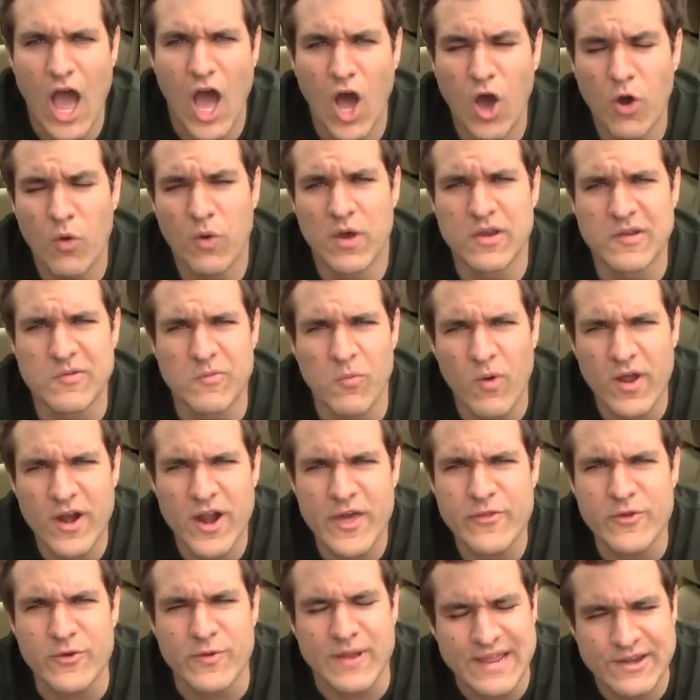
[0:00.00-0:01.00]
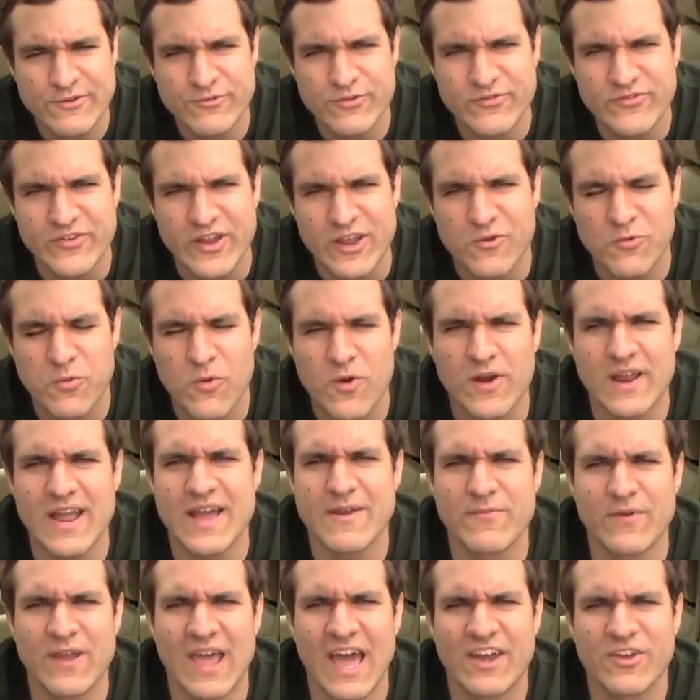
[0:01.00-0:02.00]
Oh, and one other interesting quirk I
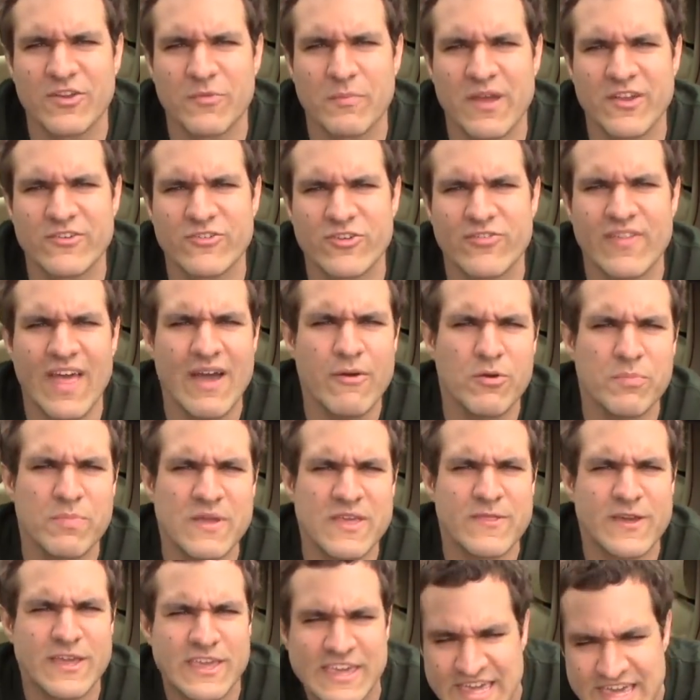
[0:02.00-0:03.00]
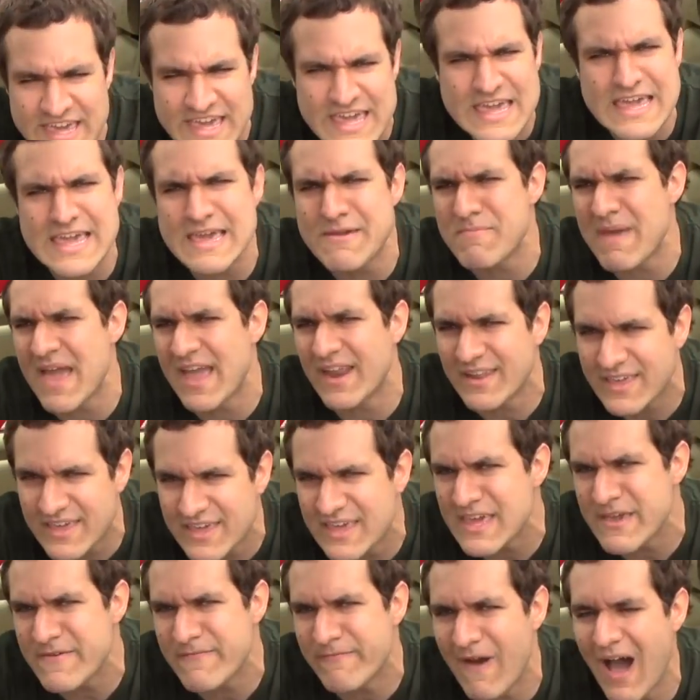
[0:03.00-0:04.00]
forgot to mention, that would be the key and
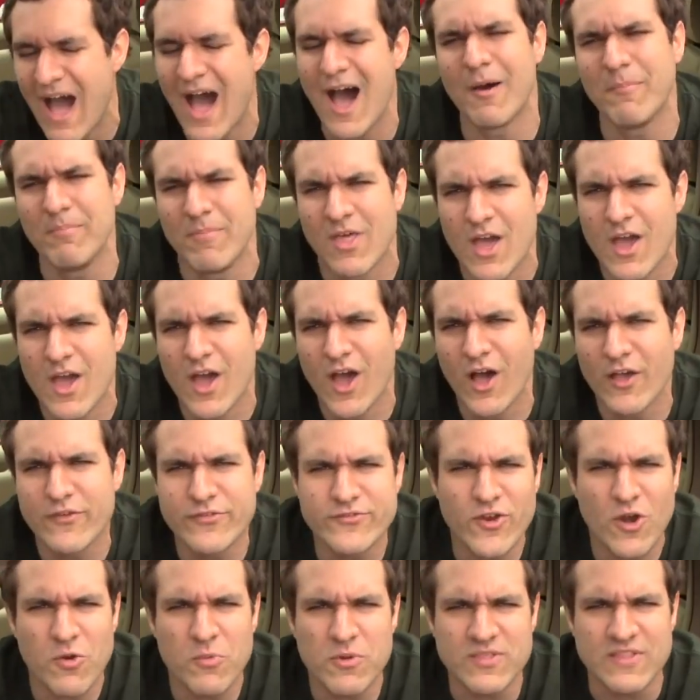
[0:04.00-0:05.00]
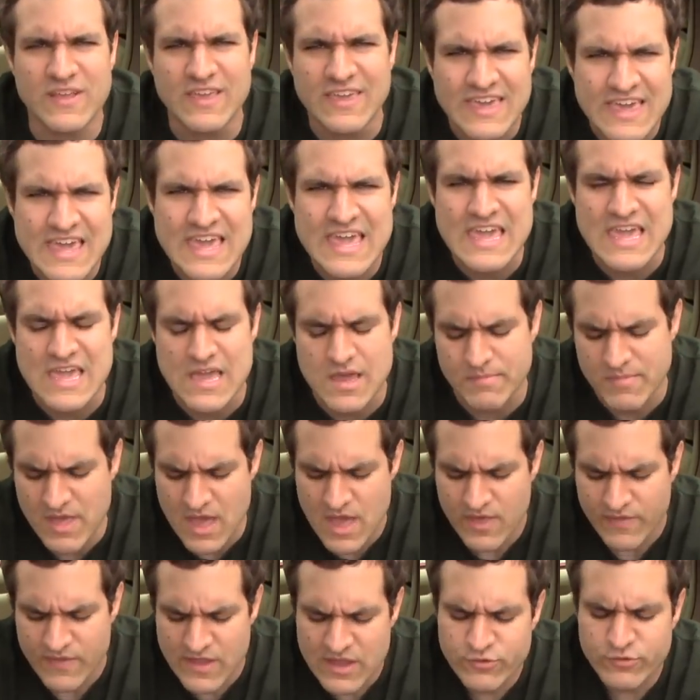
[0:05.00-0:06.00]
key fob. I'll start with the key.
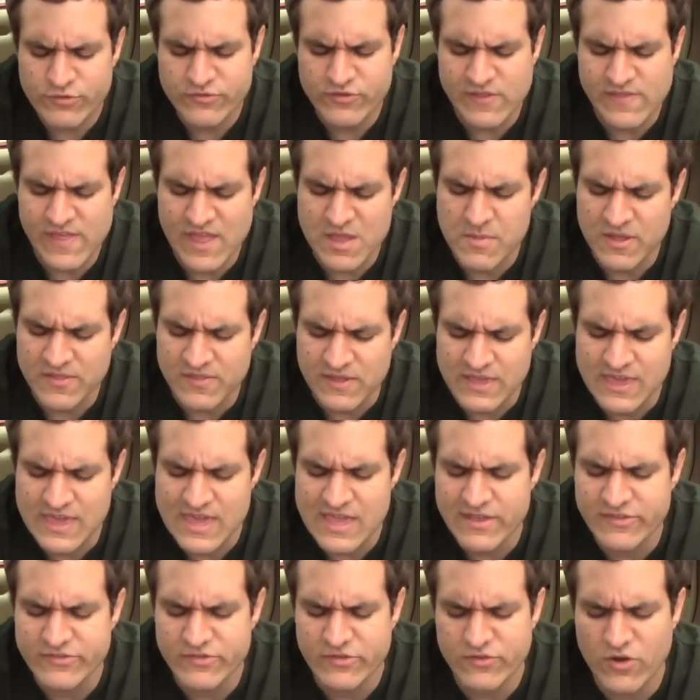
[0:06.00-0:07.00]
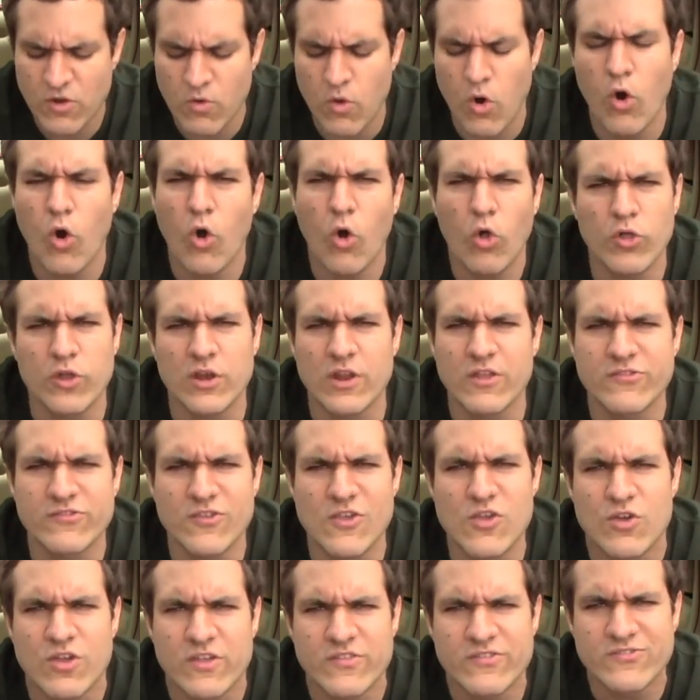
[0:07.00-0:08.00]
The interesting thing about the key is there's no hole in it so
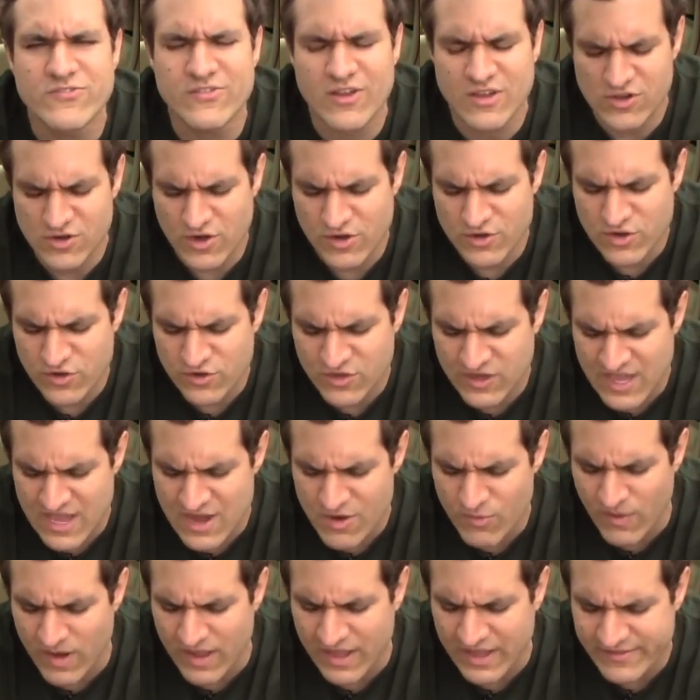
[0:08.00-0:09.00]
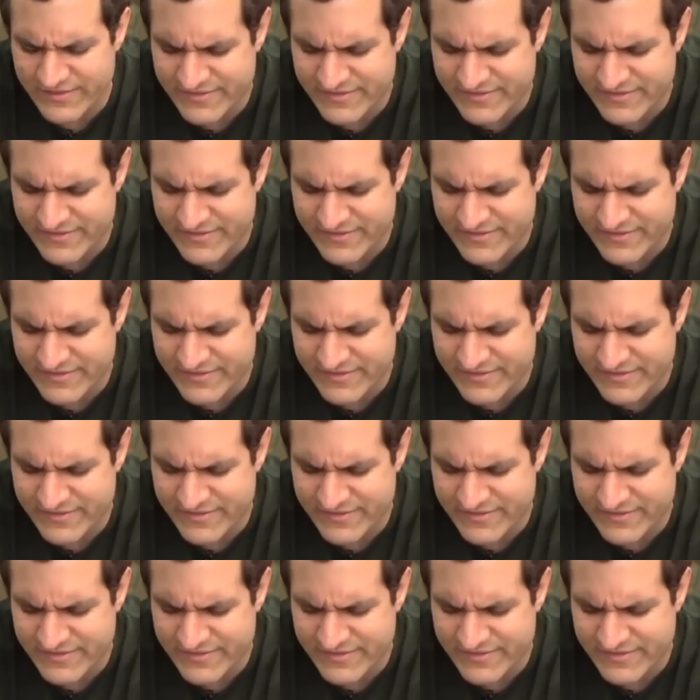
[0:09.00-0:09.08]
you can stick it on your key ring.